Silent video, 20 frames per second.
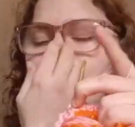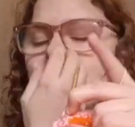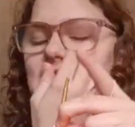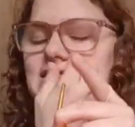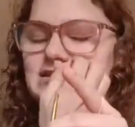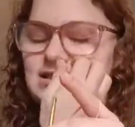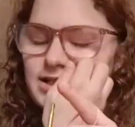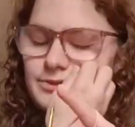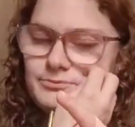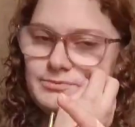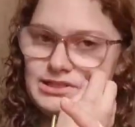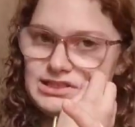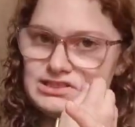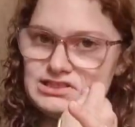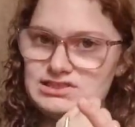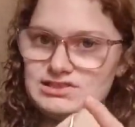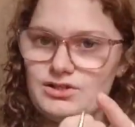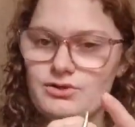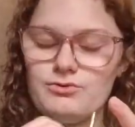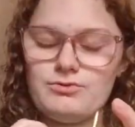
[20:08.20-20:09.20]
It's gonna be
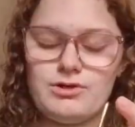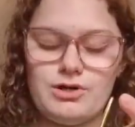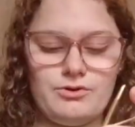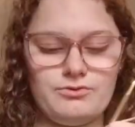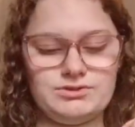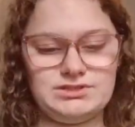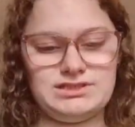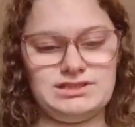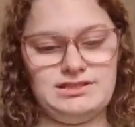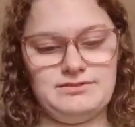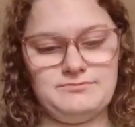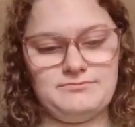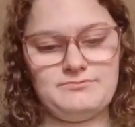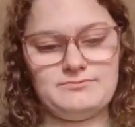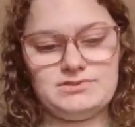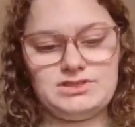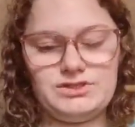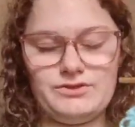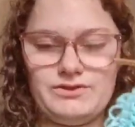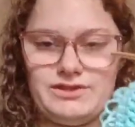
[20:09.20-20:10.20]
so cozy.
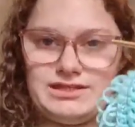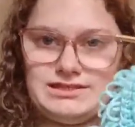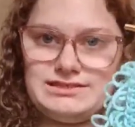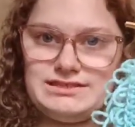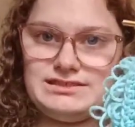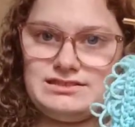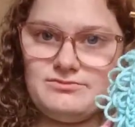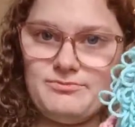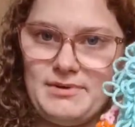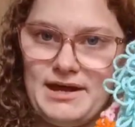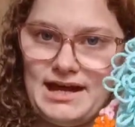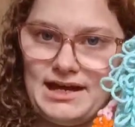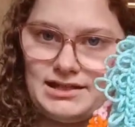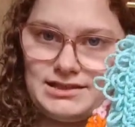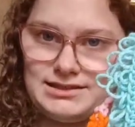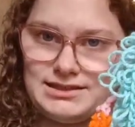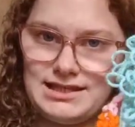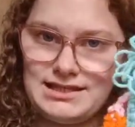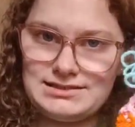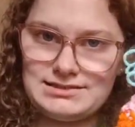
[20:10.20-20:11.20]
So this is the back.
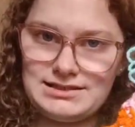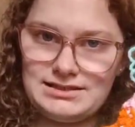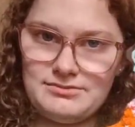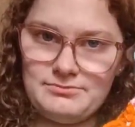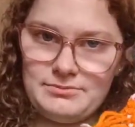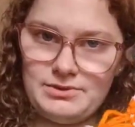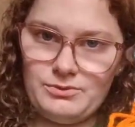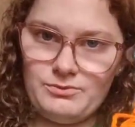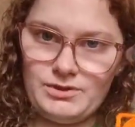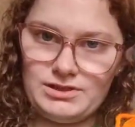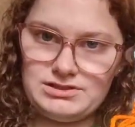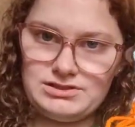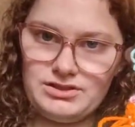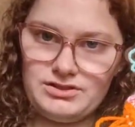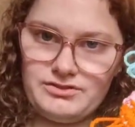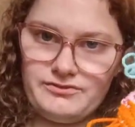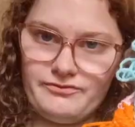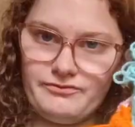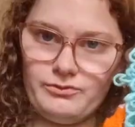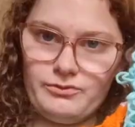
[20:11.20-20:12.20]
That's gonna be what's
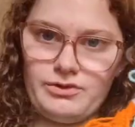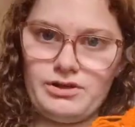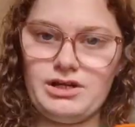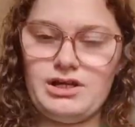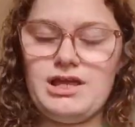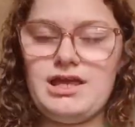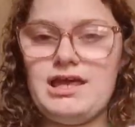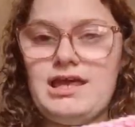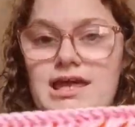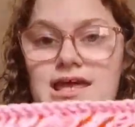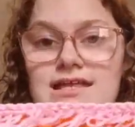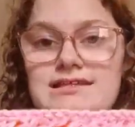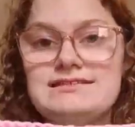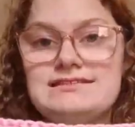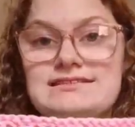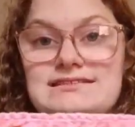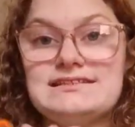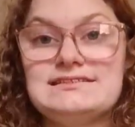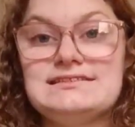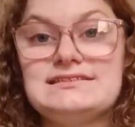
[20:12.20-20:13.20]
on the floor.
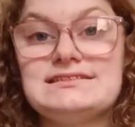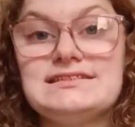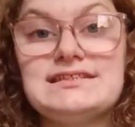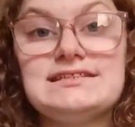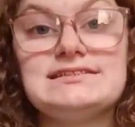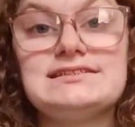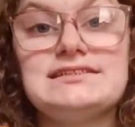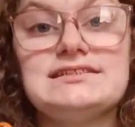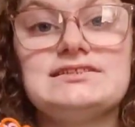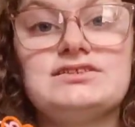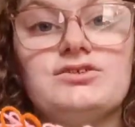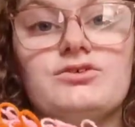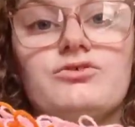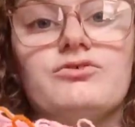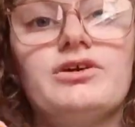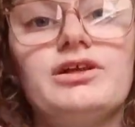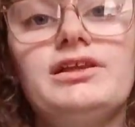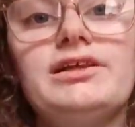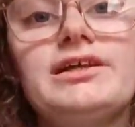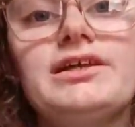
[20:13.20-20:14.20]
Since this is
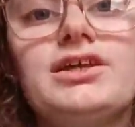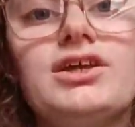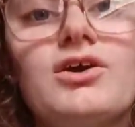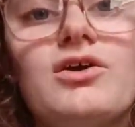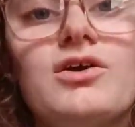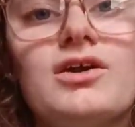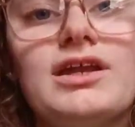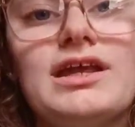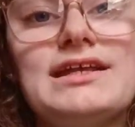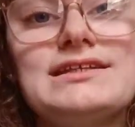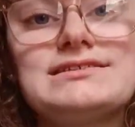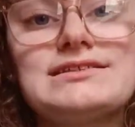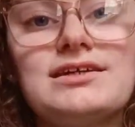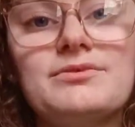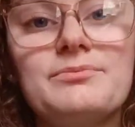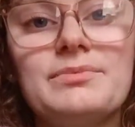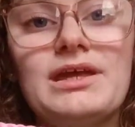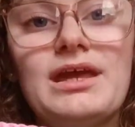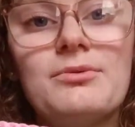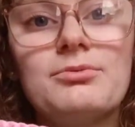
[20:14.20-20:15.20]
acrylic yarn, it's
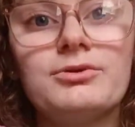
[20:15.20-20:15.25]
gonna be